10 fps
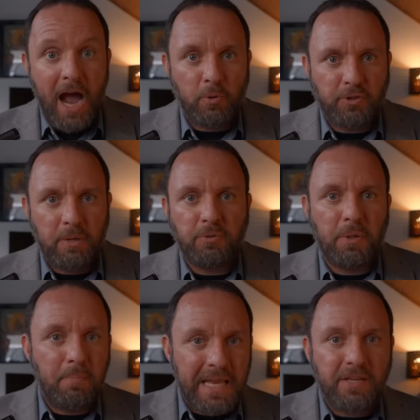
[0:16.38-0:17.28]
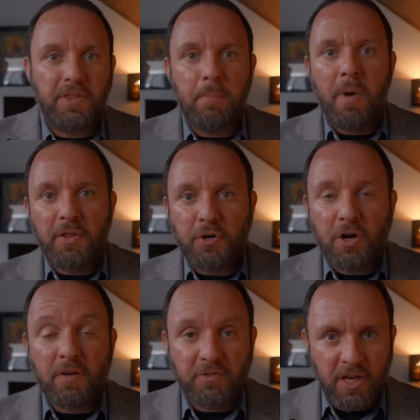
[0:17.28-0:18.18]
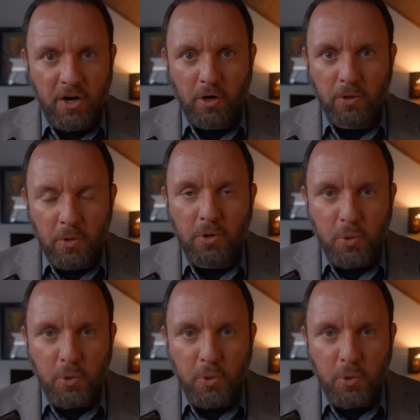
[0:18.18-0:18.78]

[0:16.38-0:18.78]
I was able to meet the mother of St. Carlo